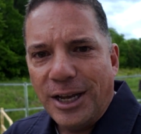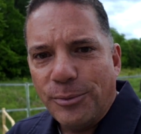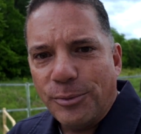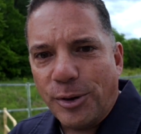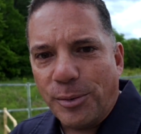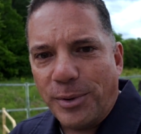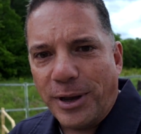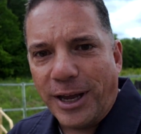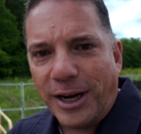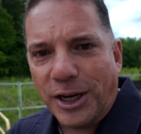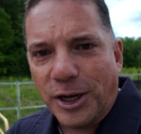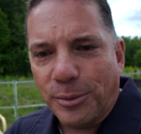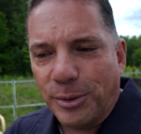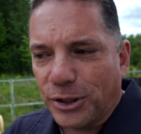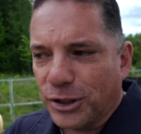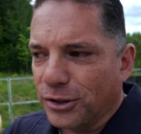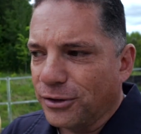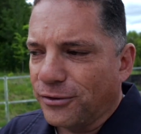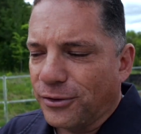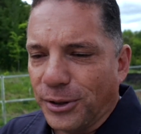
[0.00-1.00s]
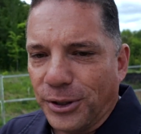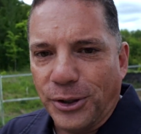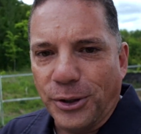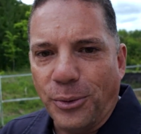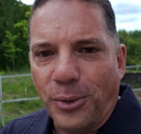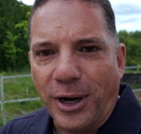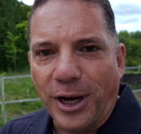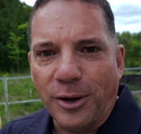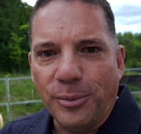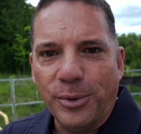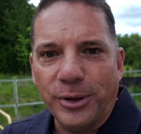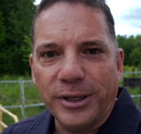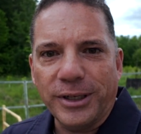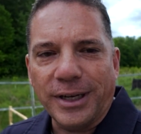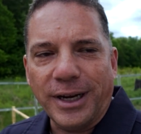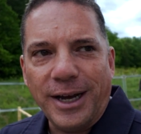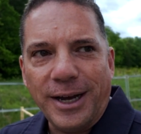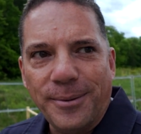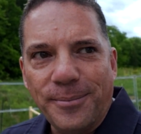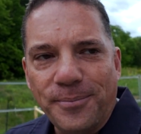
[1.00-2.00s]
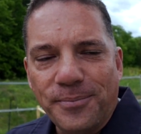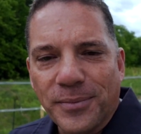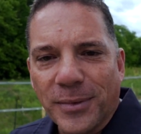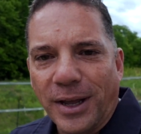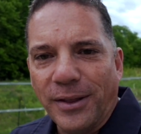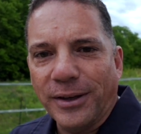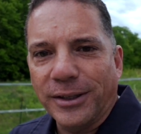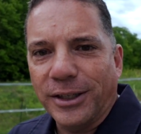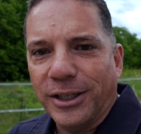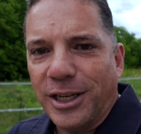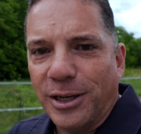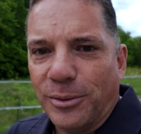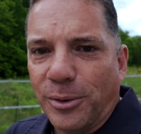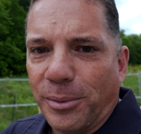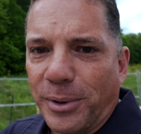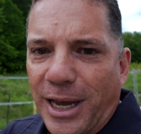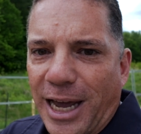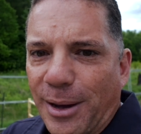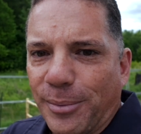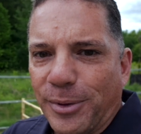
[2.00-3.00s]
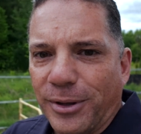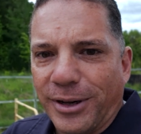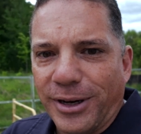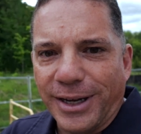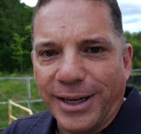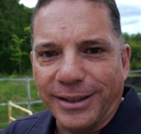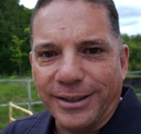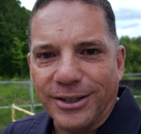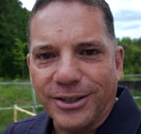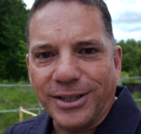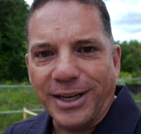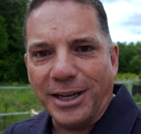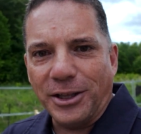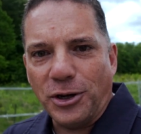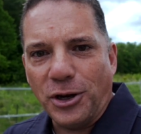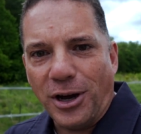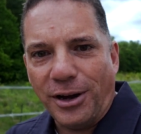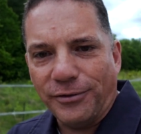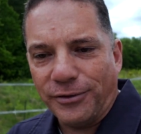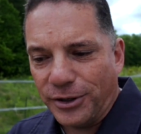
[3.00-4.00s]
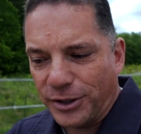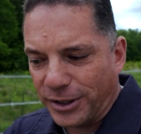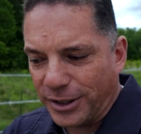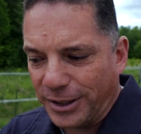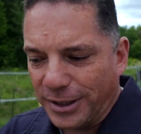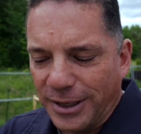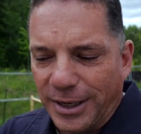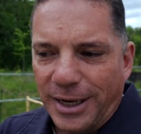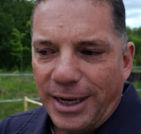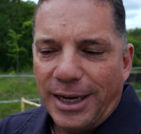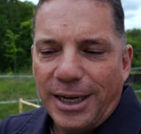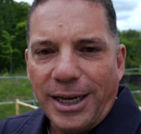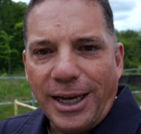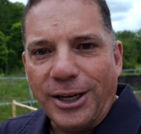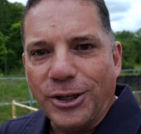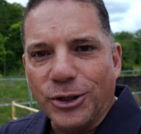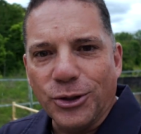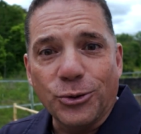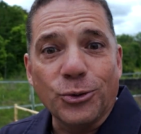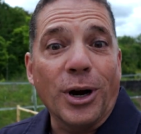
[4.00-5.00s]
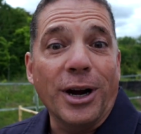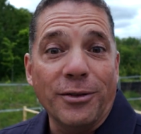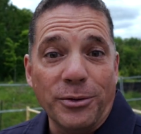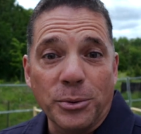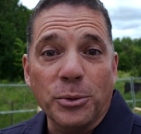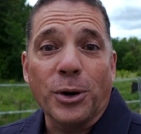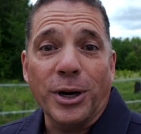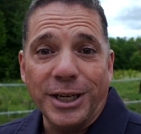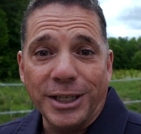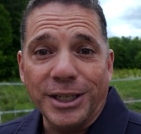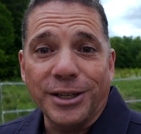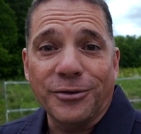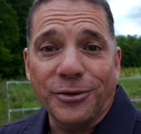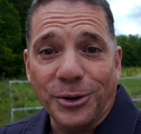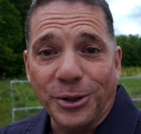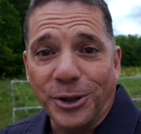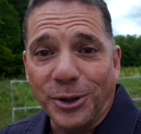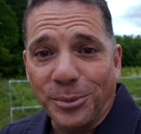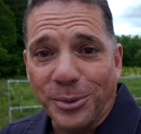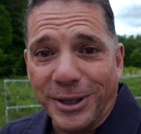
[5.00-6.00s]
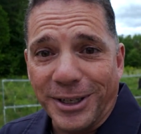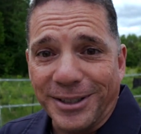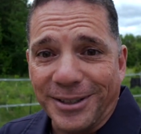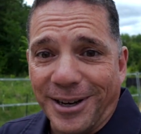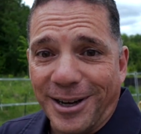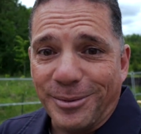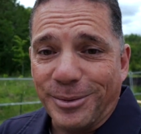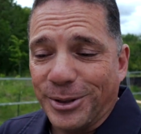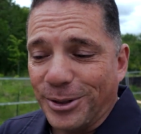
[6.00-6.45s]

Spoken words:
put me out of commission for a little while, but I think the team will be happy that I get to stay in the office and just drive them crazy for a little bit of time.